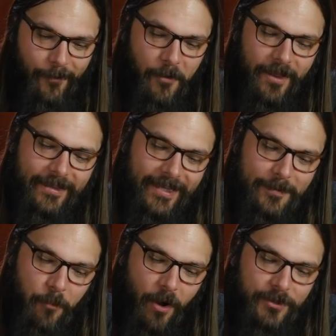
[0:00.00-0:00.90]
now. Well, I
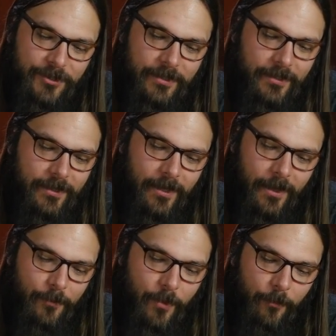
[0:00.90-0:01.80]
keep watching
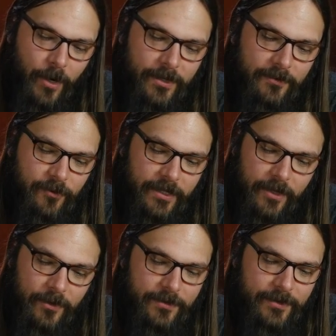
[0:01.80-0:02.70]
Brendan's
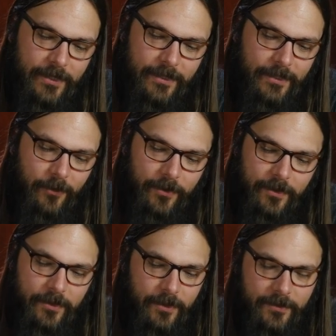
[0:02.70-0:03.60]
videos. You know,
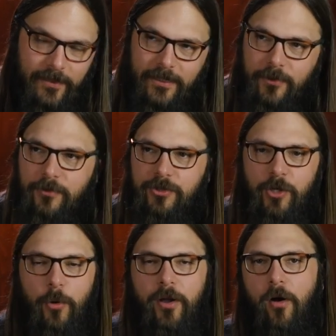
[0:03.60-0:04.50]
it's like they're
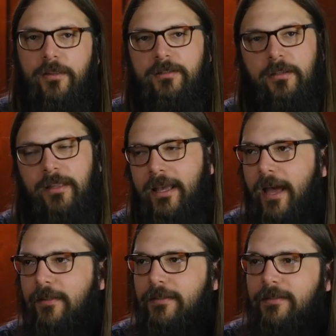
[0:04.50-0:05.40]
showing all these. They
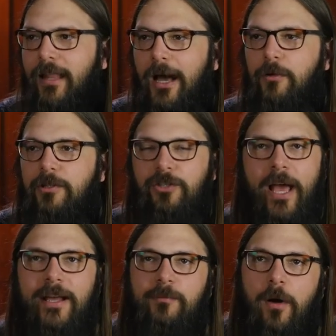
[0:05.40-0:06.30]
had this Lowden
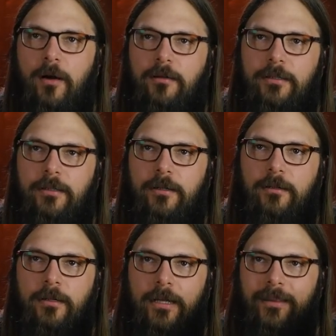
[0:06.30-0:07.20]
Jazz model in
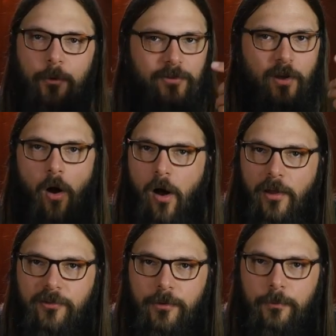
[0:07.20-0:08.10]
there that was
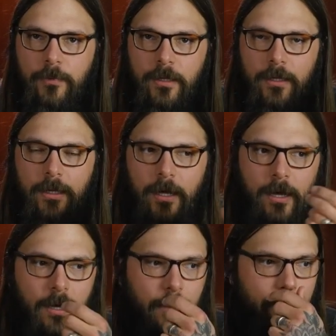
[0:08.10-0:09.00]
awesome.
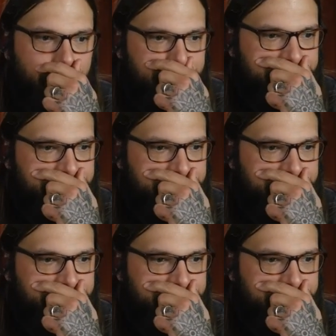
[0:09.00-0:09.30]
They